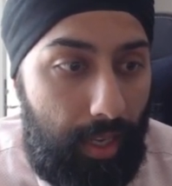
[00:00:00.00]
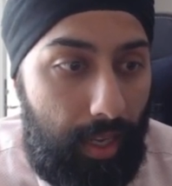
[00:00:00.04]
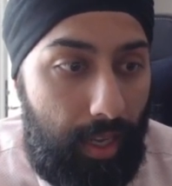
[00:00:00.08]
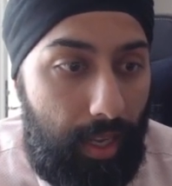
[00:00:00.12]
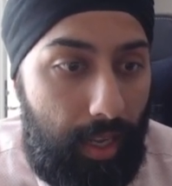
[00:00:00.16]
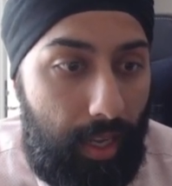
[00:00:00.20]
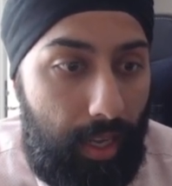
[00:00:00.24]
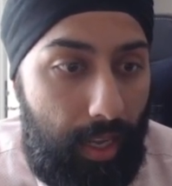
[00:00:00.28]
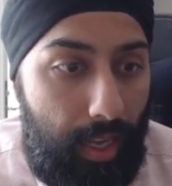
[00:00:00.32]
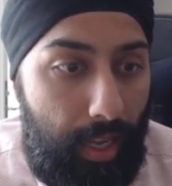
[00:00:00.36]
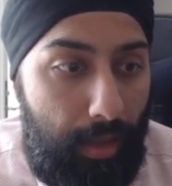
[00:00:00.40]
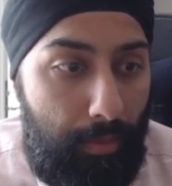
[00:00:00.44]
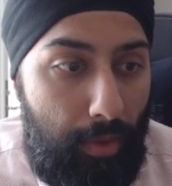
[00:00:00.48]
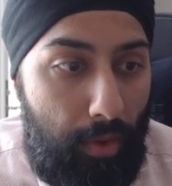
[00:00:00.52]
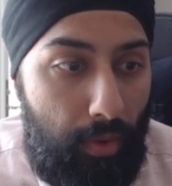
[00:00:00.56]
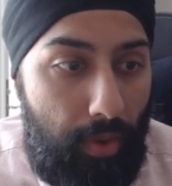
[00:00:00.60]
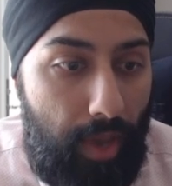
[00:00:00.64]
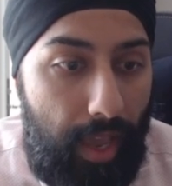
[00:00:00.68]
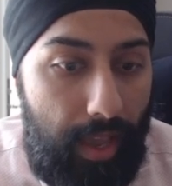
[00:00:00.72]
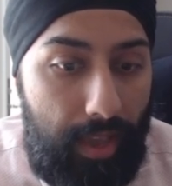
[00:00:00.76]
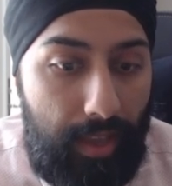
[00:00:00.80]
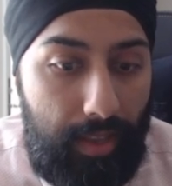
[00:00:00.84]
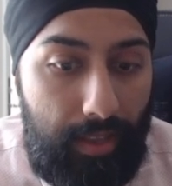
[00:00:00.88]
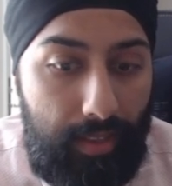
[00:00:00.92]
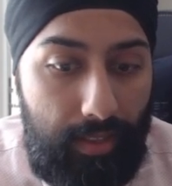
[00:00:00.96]

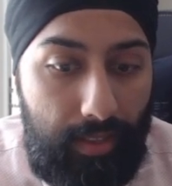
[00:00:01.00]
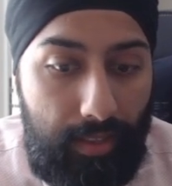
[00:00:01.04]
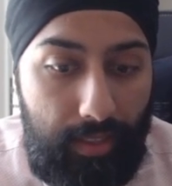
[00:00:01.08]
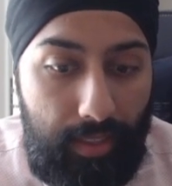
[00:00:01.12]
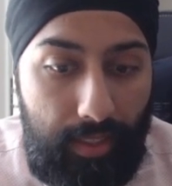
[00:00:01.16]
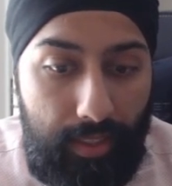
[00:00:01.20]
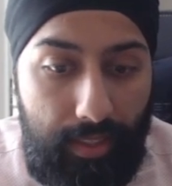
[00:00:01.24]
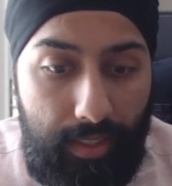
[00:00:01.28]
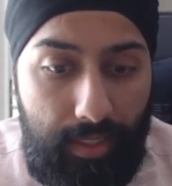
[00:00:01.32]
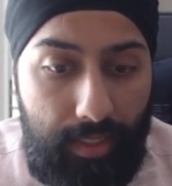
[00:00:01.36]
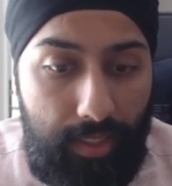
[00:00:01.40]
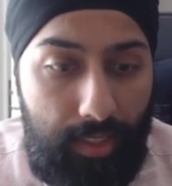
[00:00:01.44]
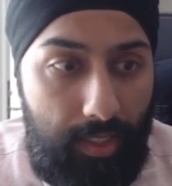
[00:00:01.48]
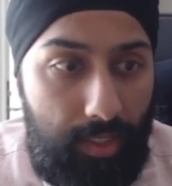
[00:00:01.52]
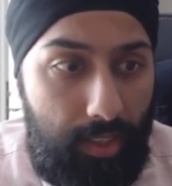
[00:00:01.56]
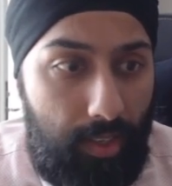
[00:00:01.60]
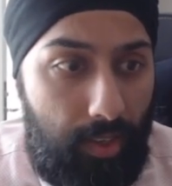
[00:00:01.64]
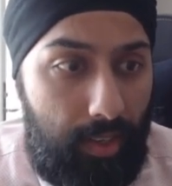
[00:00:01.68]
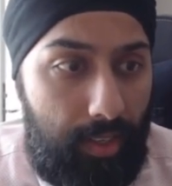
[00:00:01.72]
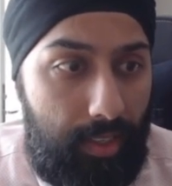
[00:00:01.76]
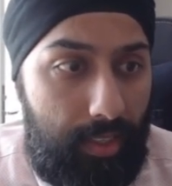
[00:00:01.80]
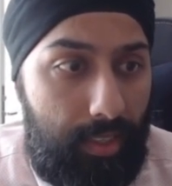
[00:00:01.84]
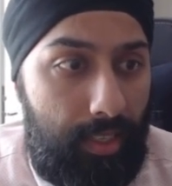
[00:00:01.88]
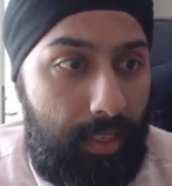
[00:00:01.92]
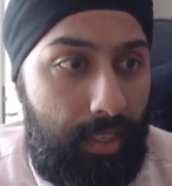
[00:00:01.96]
Okay, let's
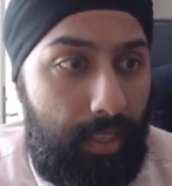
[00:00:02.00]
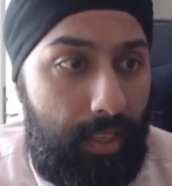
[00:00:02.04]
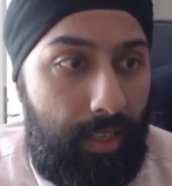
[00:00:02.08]
start.